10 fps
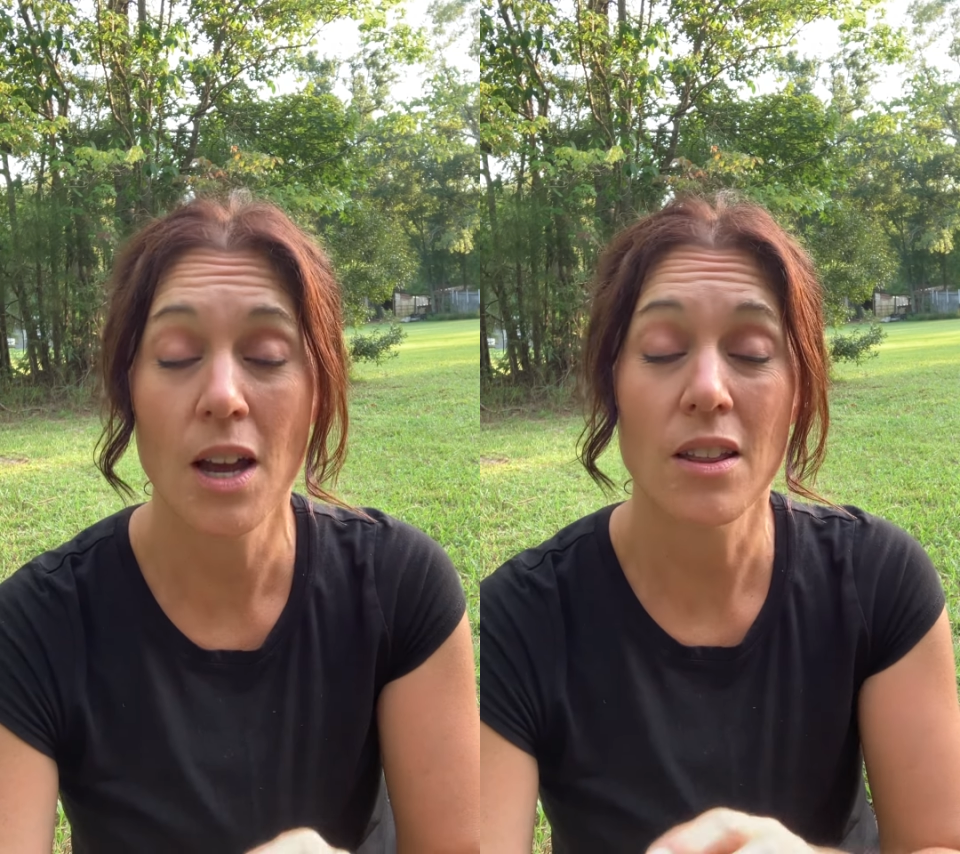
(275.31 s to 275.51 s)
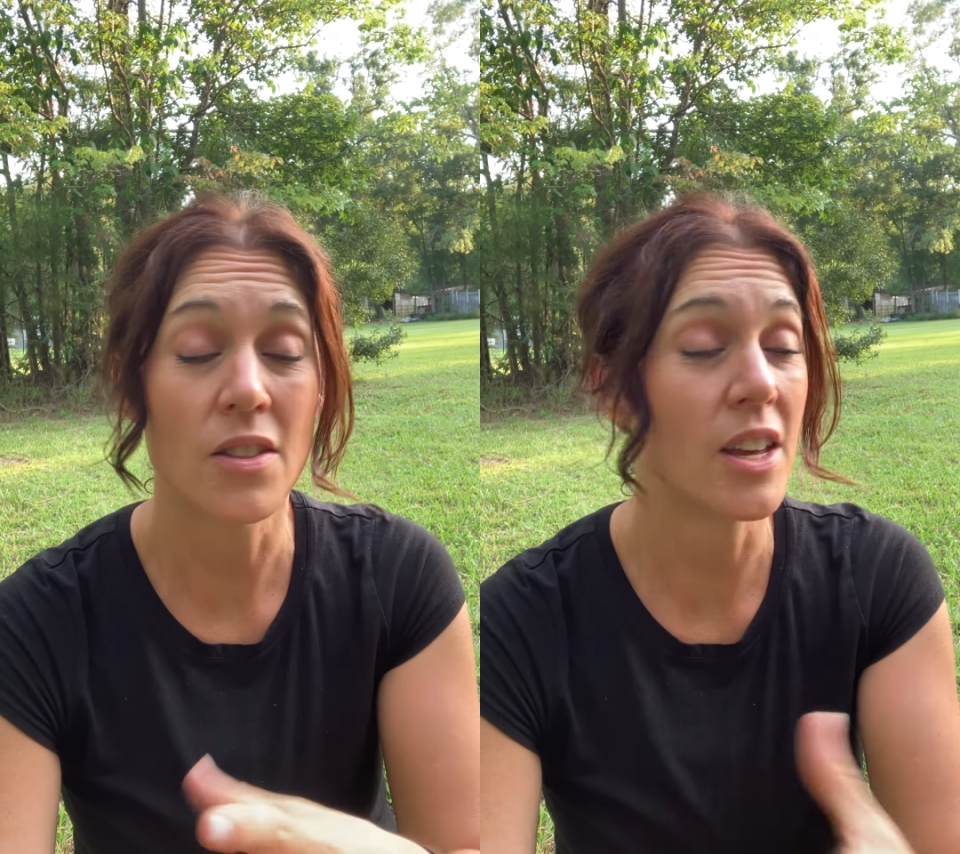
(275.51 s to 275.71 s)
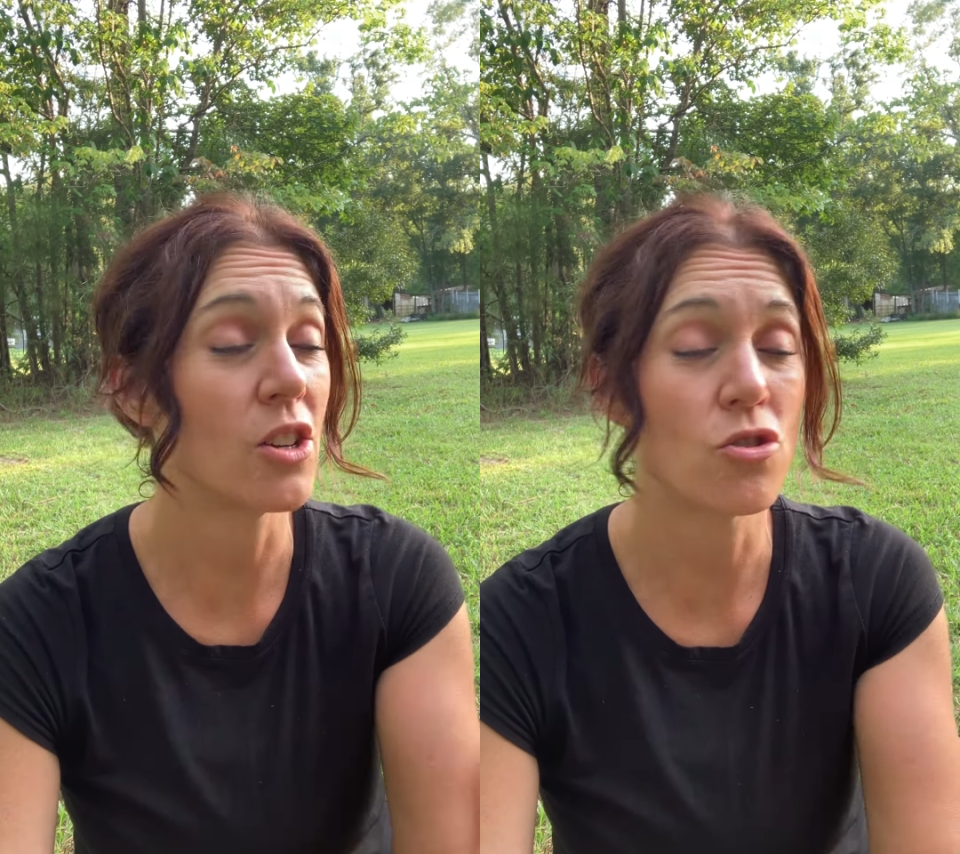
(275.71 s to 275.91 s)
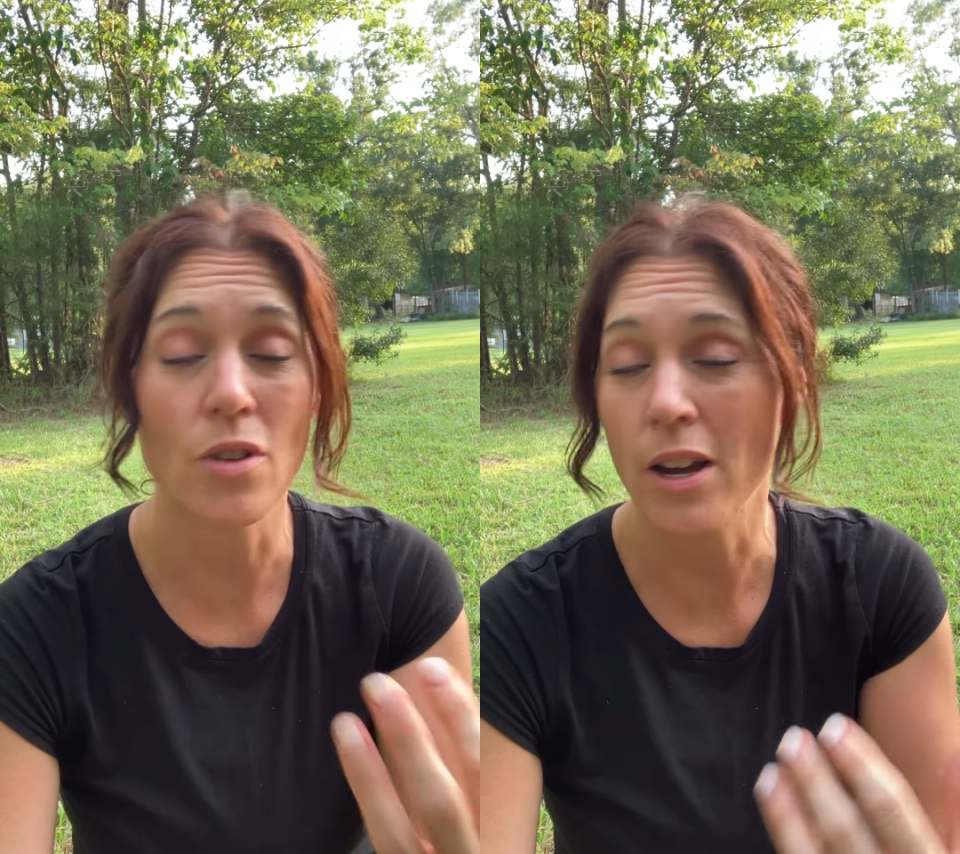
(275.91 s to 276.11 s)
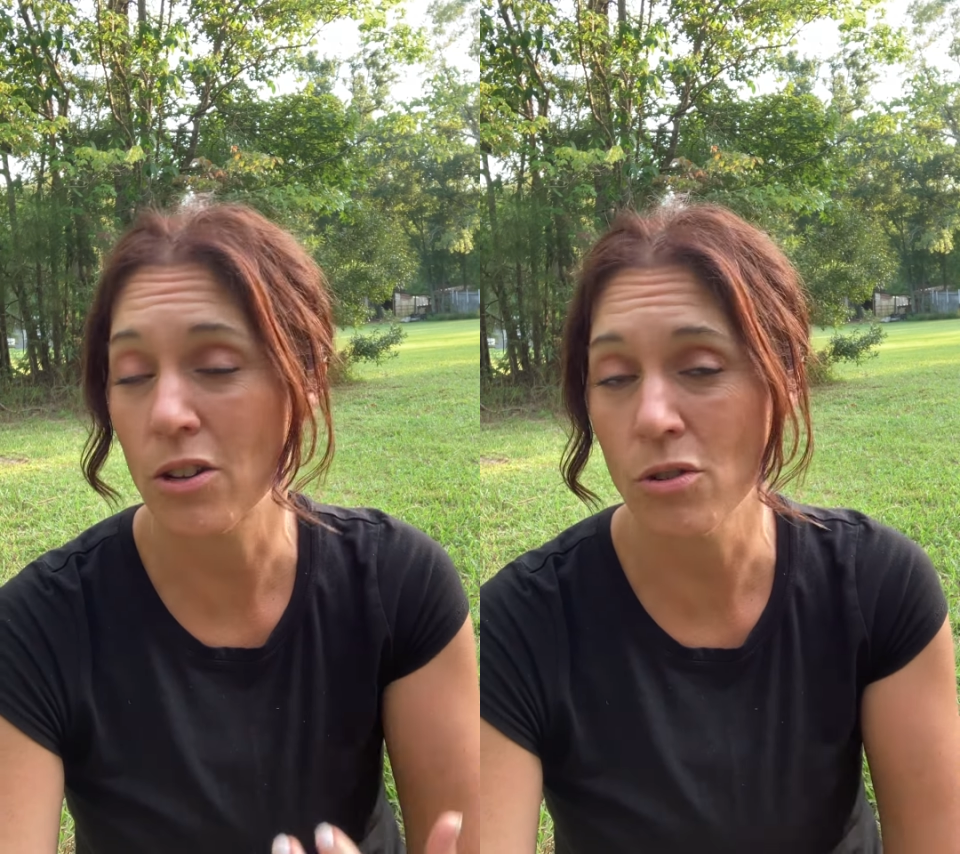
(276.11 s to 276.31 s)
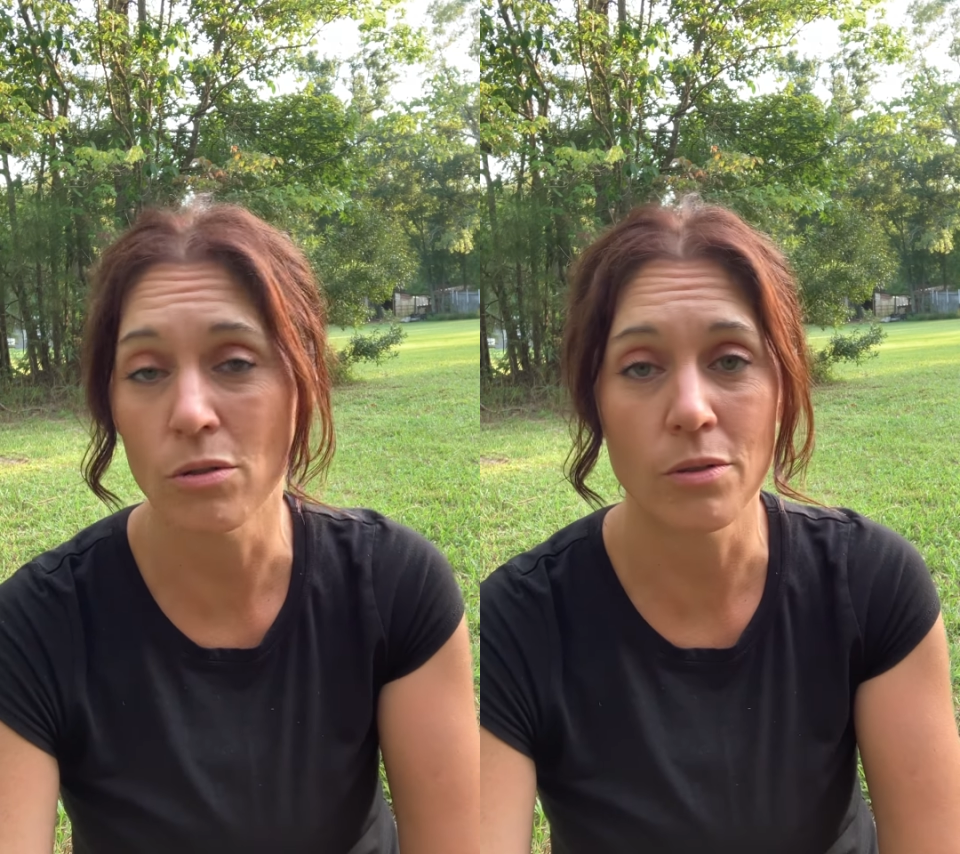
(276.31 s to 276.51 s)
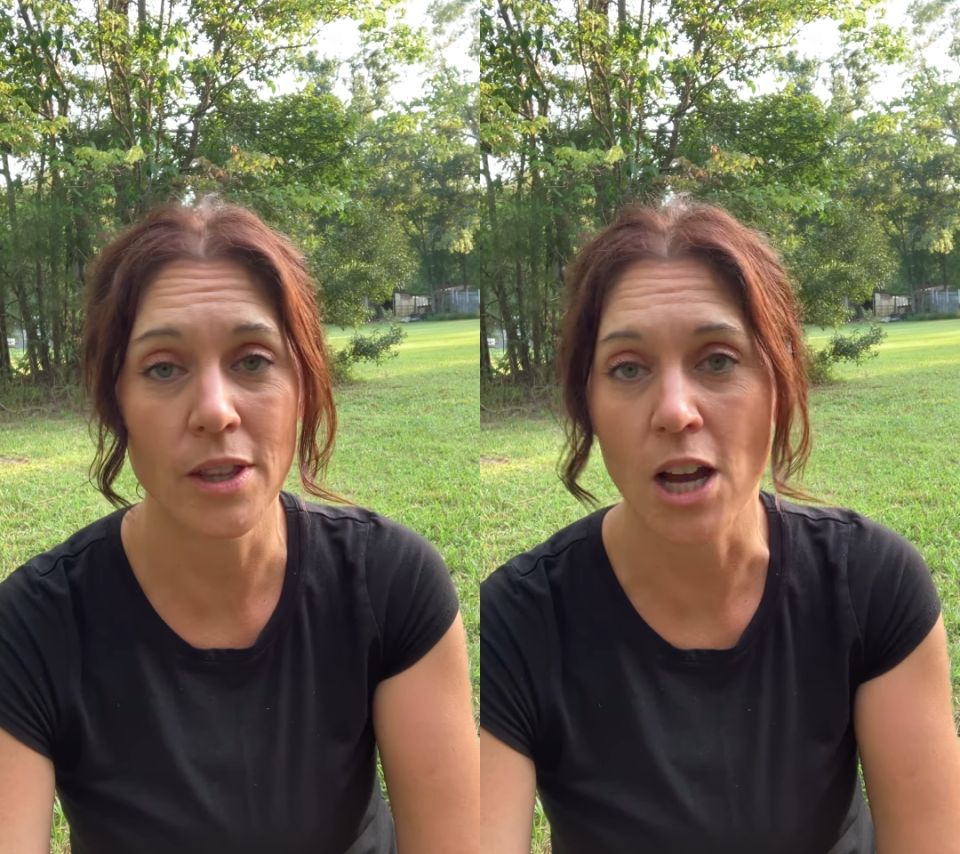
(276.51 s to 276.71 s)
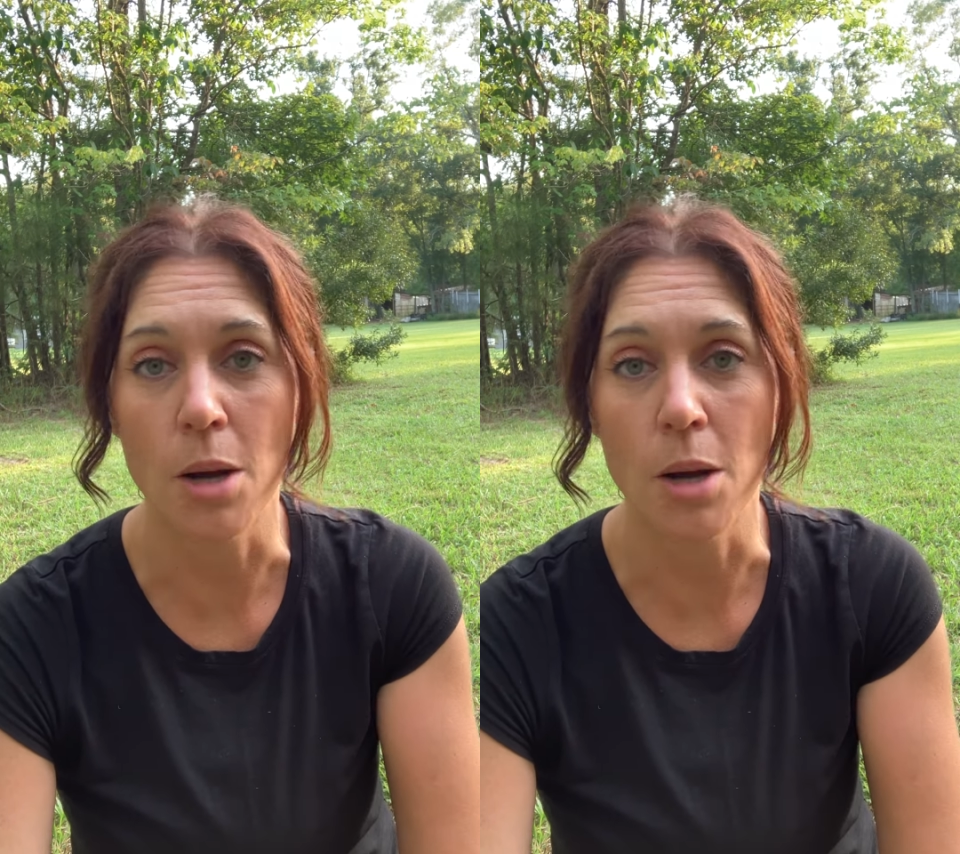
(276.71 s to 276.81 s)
that they can track your, the